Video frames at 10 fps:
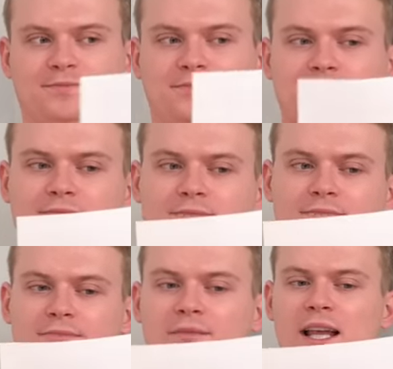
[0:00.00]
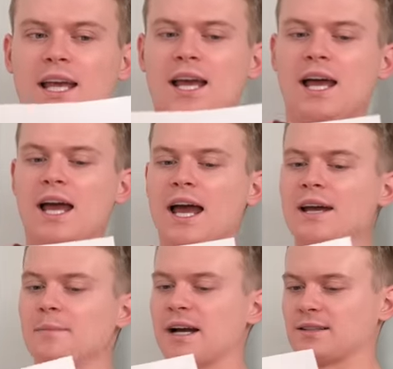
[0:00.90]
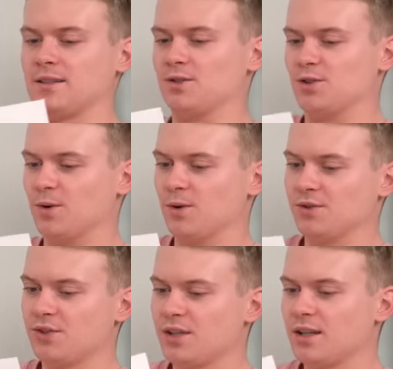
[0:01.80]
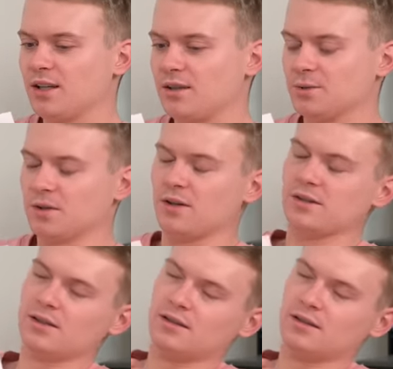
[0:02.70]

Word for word: right, go on then. Hey, Max and George. Oh, God.